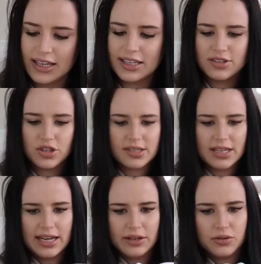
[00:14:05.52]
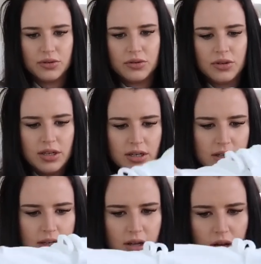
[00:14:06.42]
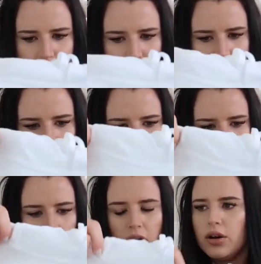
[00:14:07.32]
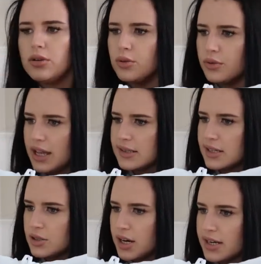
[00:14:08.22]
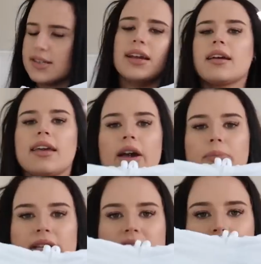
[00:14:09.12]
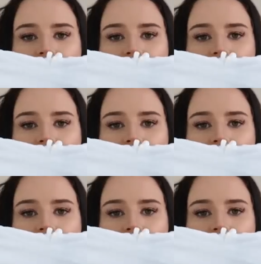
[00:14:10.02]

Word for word: It is just a little, oh, that's interesting. Okay, I picked up